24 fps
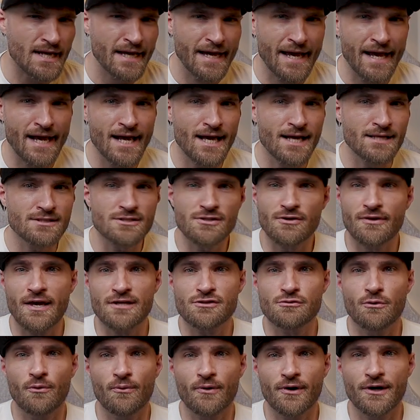And so
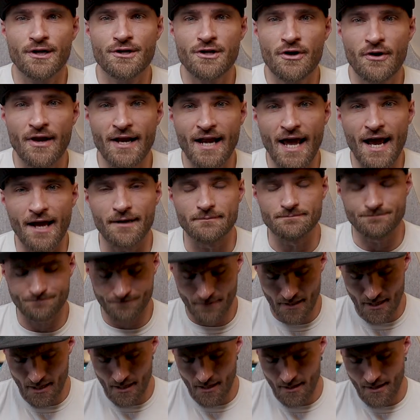that's what we're gonna do today.
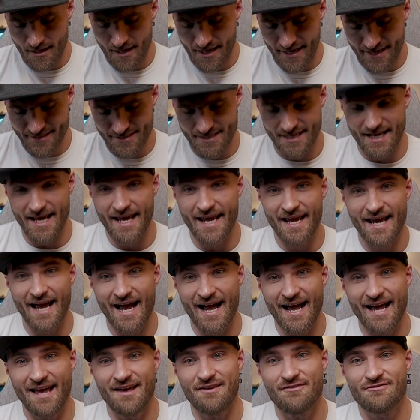And today
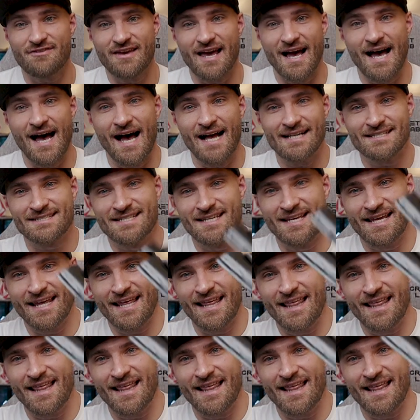I have got